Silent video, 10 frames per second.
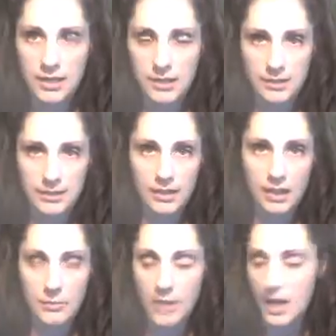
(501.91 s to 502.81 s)
is
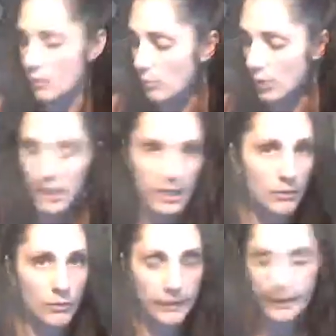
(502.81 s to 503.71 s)
how we're working
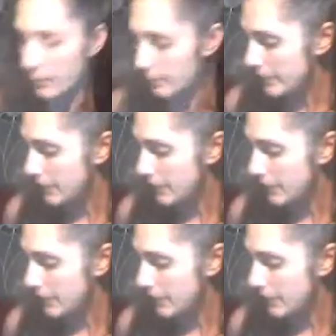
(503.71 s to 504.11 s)
it with them.